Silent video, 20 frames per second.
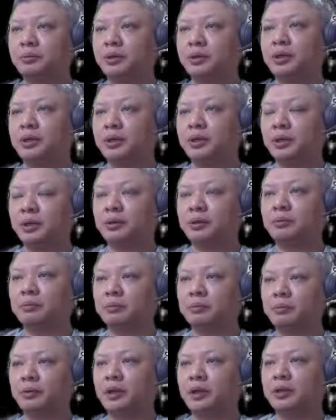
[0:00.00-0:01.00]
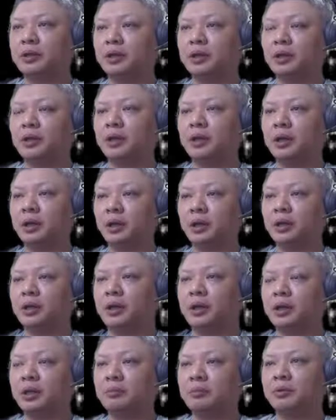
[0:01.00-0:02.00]
will be black
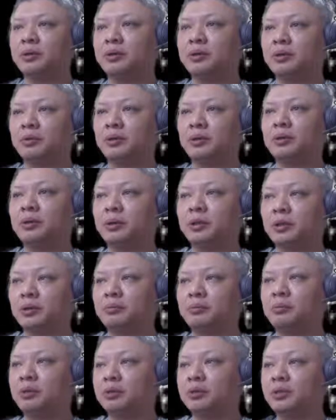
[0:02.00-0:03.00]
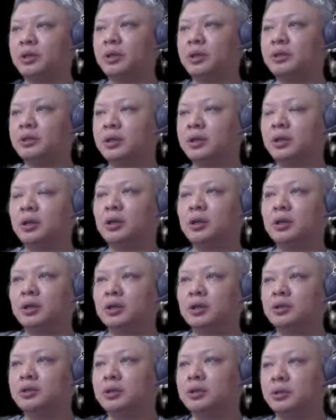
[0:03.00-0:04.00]
gaining material in the process.
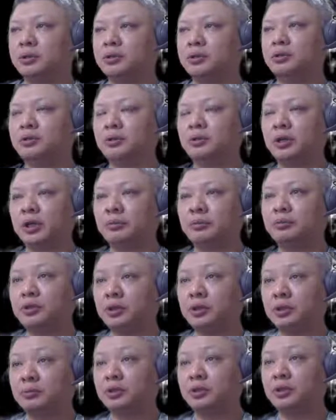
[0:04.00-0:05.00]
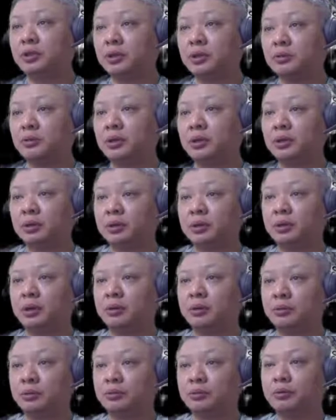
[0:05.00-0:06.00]
So to capture material,
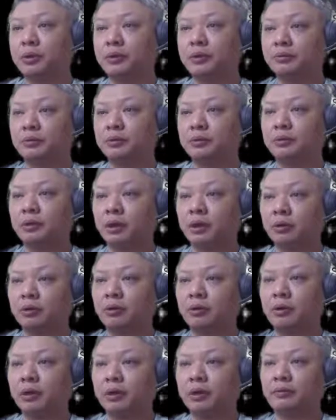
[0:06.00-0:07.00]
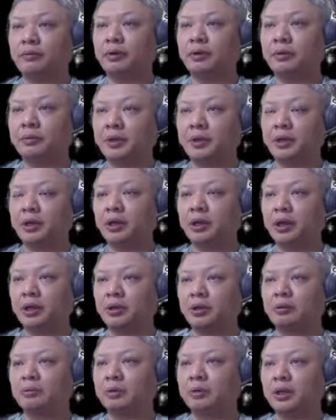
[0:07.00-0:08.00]
one will have to calculate very
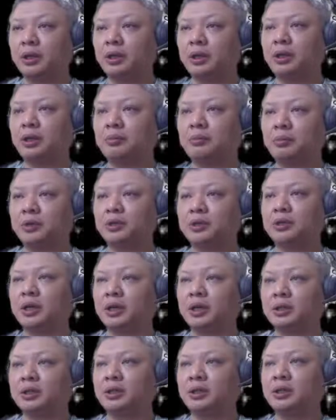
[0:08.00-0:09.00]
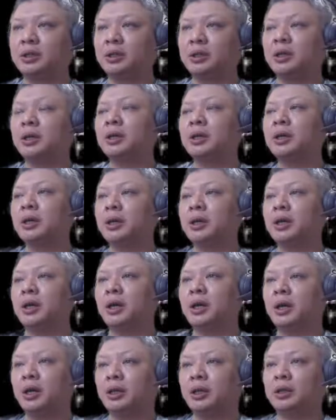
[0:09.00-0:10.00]
accurately and precisely,
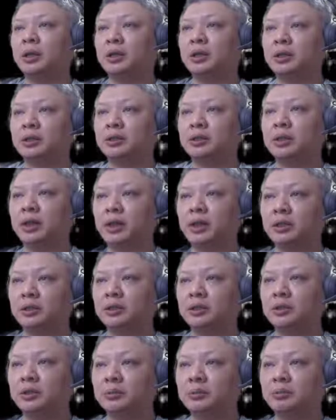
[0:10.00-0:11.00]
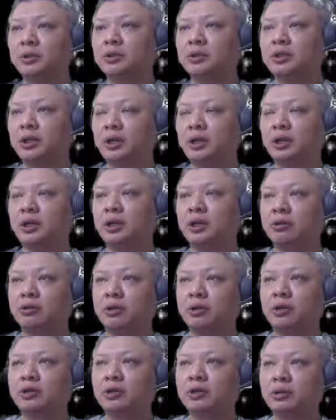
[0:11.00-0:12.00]
and any slight mistake in
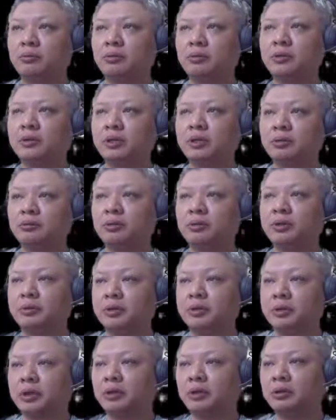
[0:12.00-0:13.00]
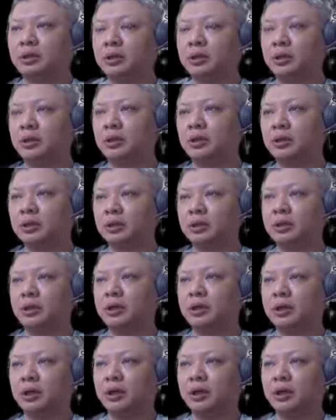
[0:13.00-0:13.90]
calculation will result in